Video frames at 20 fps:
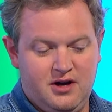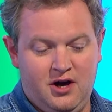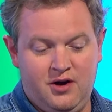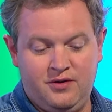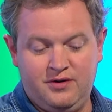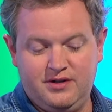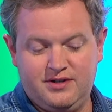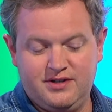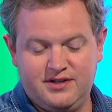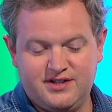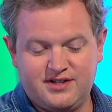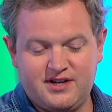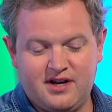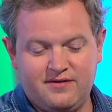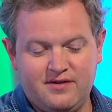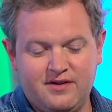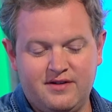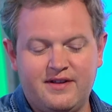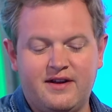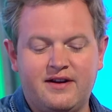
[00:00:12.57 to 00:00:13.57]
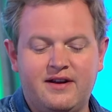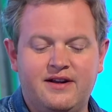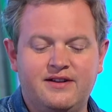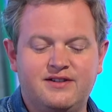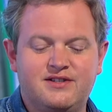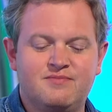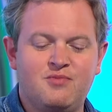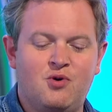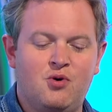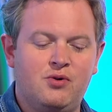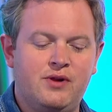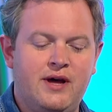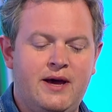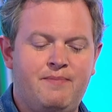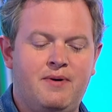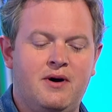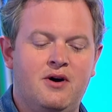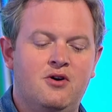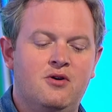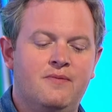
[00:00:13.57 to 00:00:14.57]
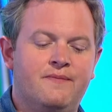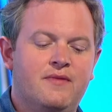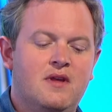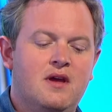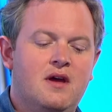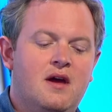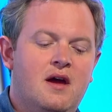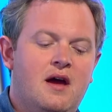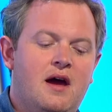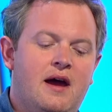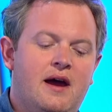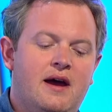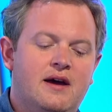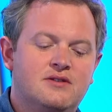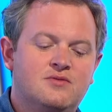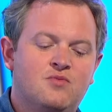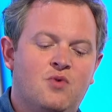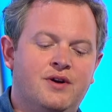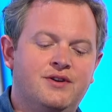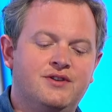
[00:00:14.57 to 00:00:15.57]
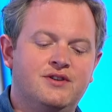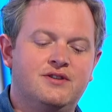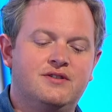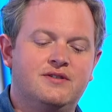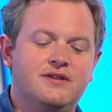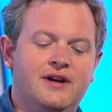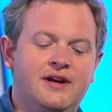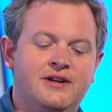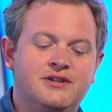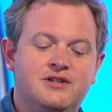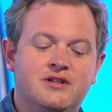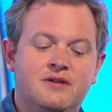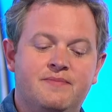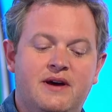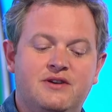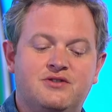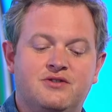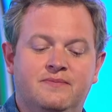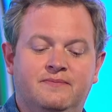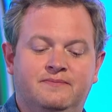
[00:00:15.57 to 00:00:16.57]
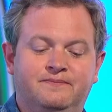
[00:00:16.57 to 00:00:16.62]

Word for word: only to discover that a small hippo had wandered into the bedroom.